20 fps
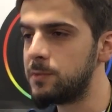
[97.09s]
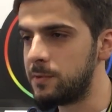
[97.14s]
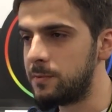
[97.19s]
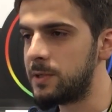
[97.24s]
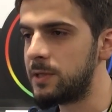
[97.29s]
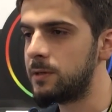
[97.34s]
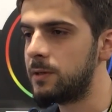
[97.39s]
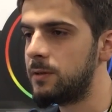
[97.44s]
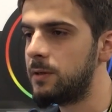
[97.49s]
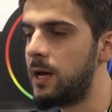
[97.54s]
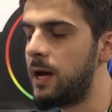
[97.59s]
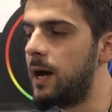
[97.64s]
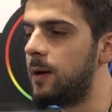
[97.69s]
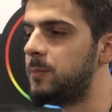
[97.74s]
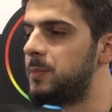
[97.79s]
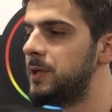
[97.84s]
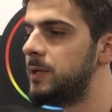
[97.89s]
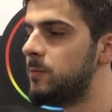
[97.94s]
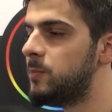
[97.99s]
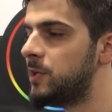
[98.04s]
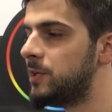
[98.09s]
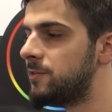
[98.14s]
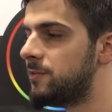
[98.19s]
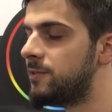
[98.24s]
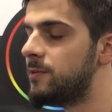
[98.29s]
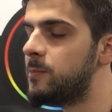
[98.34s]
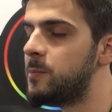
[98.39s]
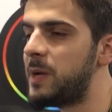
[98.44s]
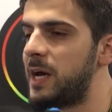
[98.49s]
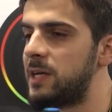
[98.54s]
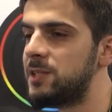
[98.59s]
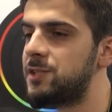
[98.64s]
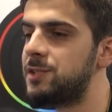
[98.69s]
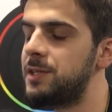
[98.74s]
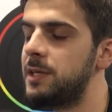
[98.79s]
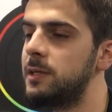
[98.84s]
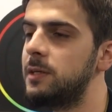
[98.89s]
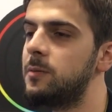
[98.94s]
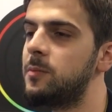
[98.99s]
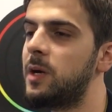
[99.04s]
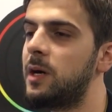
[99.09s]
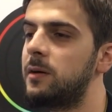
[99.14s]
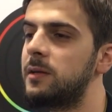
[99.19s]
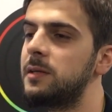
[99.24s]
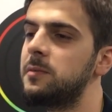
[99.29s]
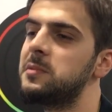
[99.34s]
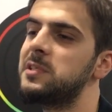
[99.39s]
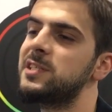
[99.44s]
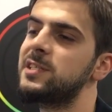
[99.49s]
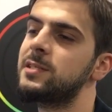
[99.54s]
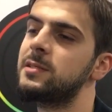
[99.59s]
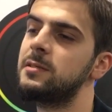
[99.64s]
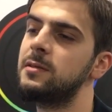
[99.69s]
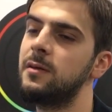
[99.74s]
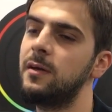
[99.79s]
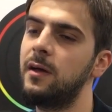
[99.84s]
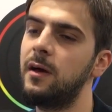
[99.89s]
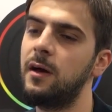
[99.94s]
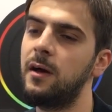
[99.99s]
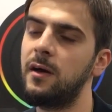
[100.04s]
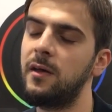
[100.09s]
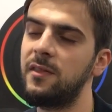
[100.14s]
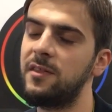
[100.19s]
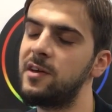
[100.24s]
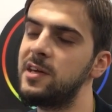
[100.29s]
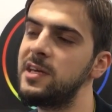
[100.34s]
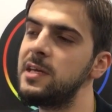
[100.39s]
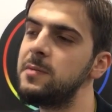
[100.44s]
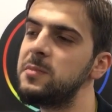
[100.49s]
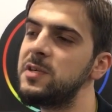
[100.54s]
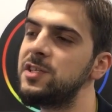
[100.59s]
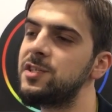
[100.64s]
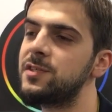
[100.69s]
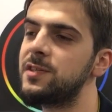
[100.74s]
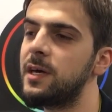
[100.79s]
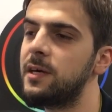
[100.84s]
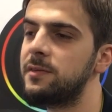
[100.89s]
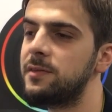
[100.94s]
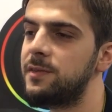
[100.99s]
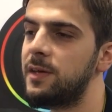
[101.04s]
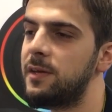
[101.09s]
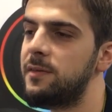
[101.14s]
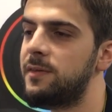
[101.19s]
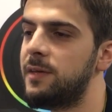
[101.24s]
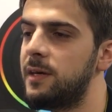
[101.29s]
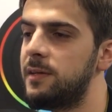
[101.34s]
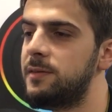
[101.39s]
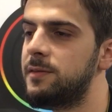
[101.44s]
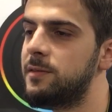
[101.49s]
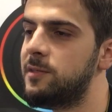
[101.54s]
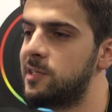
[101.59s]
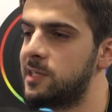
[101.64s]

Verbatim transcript: We were happy, but the best thing about it was uh, the image that, that that